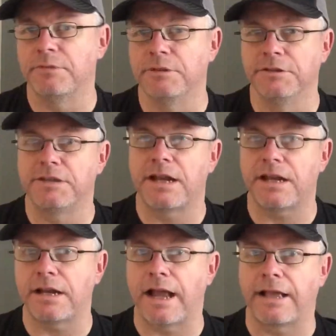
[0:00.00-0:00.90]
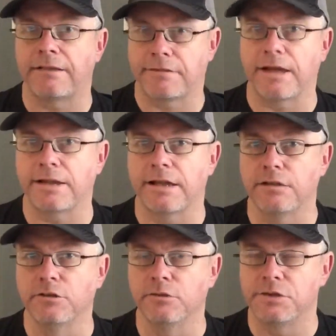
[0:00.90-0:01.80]
the middle of the night, I kind of got a
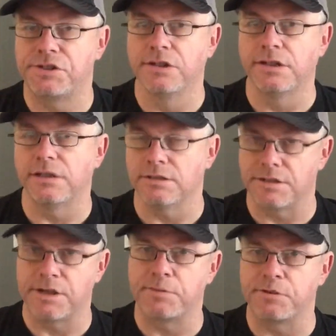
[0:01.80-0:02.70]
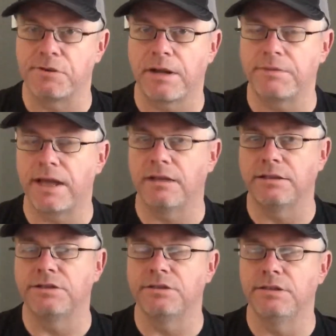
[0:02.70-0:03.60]
little chilly because the temperature dropped down
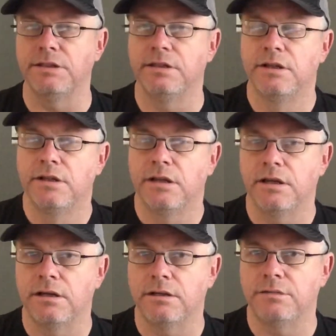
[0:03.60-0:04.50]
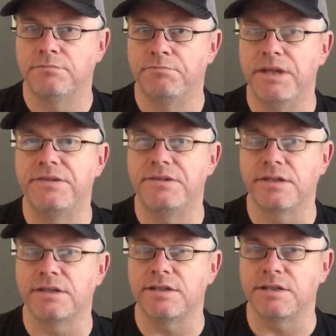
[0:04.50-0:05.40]
into the mid
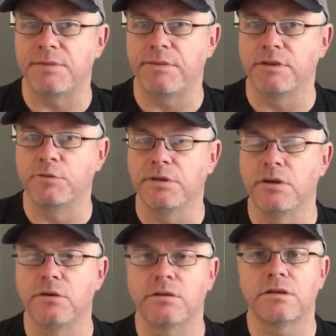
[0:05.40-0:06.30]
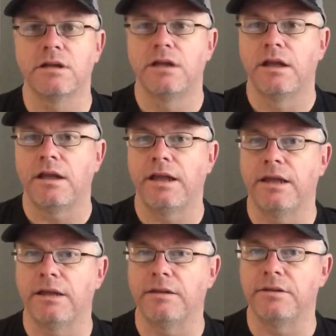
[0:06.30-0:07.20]
60s, maybe a little bit lower.
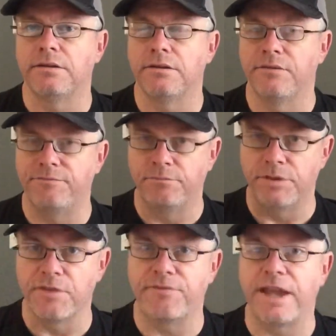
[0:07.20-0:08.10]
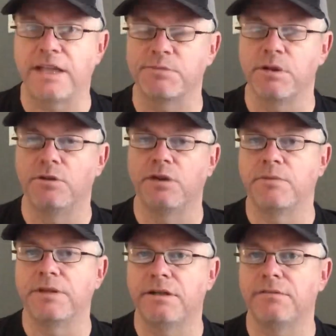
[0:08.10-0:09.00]
And with the fans blowing
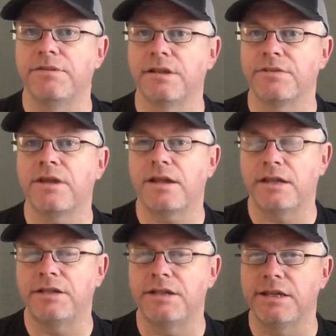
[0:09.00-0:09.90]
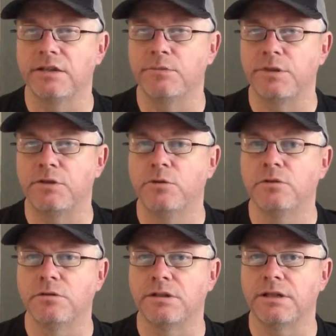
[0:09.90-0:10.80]
on me and everything like that, it did get a little bit
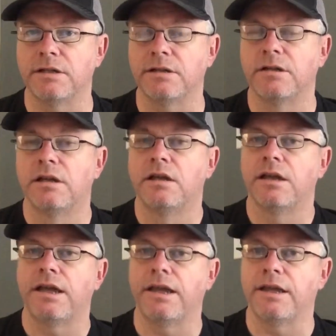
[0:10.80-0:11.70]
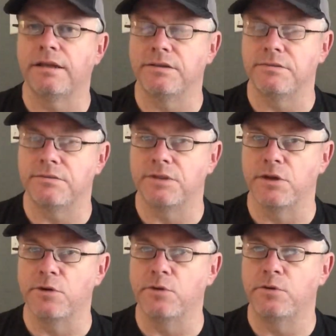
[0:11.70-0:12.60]
cooler in there. And
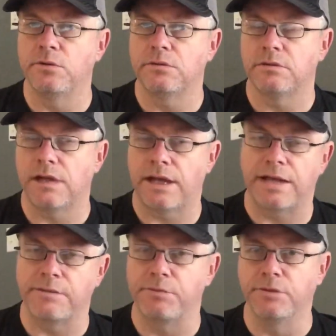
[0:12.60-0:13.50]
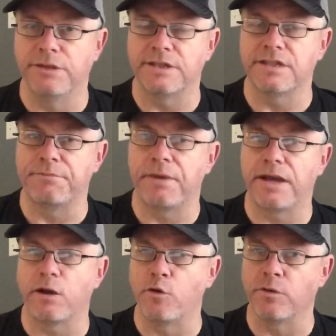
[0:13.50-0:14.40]
so I had to pull that sleeping
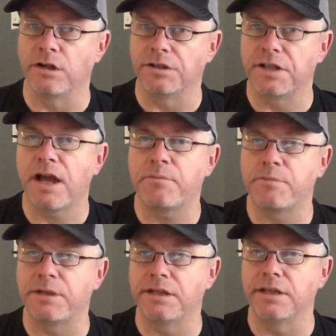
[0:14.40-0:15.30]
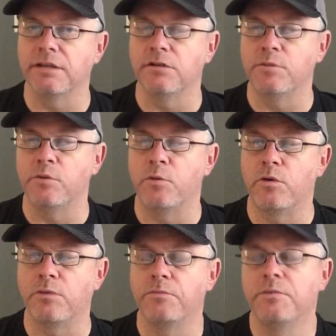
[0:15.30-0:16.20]
bag over on top of me to get a little bit
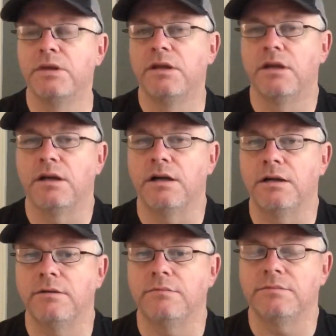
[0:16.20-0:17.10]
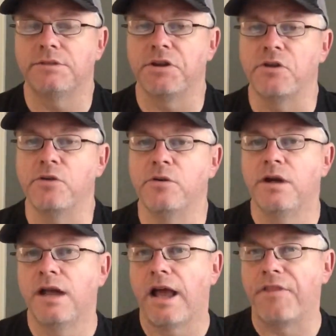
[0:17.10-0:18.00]
warm. So
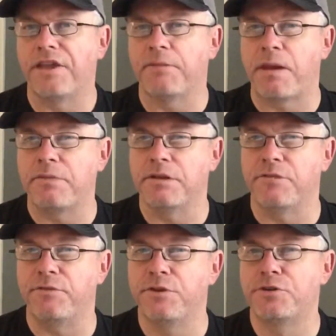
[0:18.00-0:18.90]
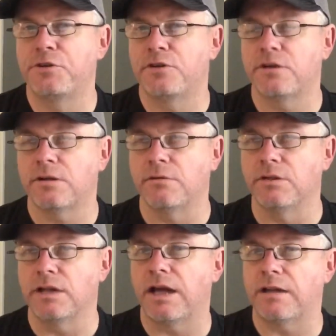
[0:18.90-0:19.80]
I think maybe in the future,
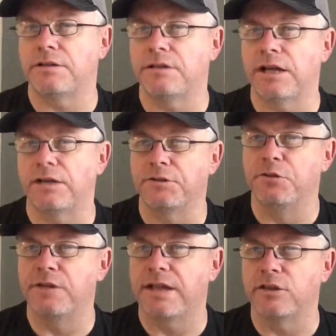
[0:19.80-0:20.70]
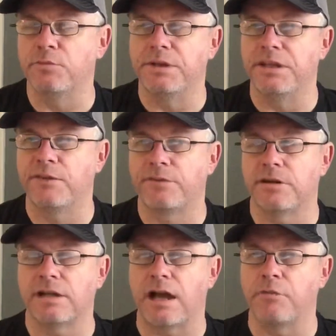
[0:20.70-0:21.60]
I'll do that a little bit
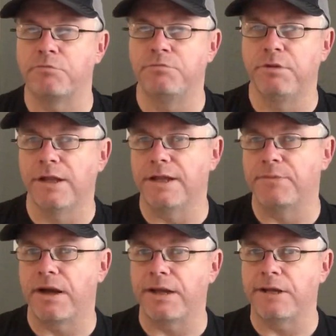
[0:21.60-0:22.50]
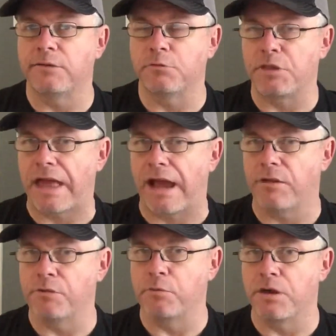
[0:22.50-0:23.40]
different. I'll play it by ear with how
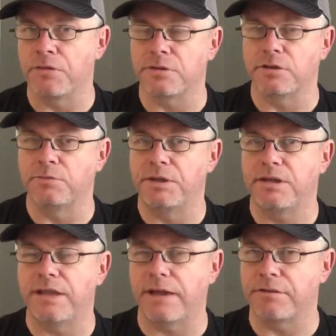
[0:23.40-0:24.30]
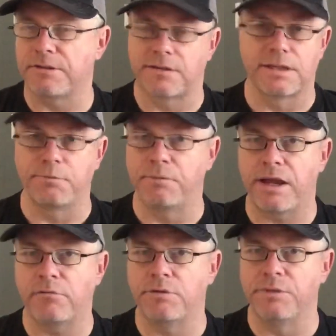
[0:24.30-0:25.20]
the weather's going to be. That sleeping
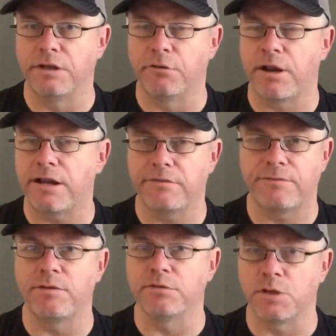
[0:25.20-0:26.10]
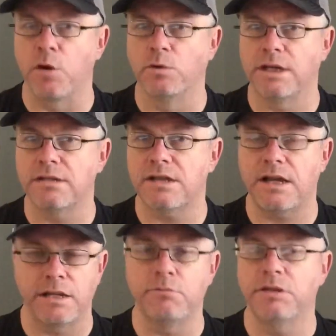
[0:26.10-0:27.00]
bag would have been great. If it was cold
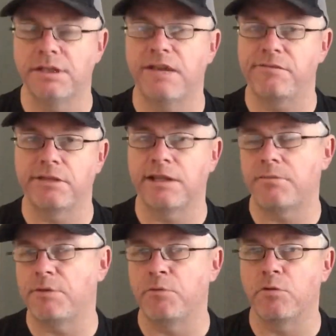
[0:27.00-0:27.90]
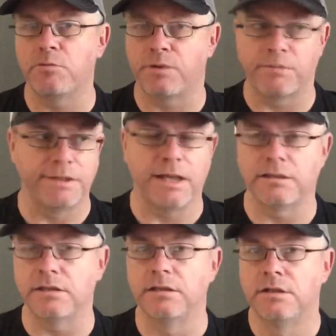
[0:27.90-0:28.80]
outside, it would have definitely kept me warm, probably down
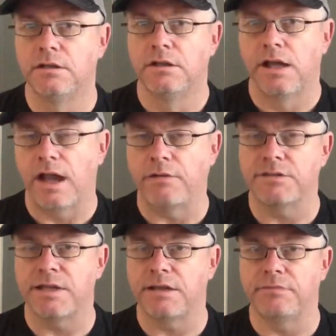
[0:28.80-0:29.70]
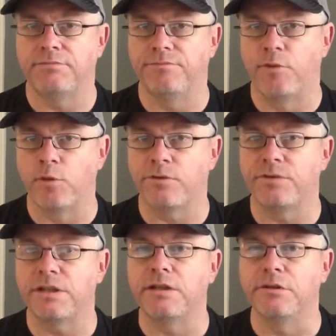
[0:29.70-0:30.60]
to, I would say, 40,
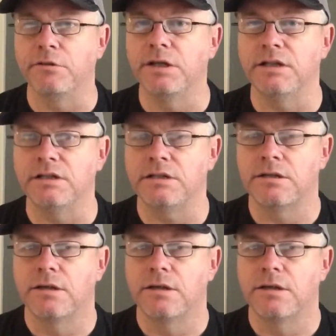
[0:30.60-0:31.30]
50 degrees.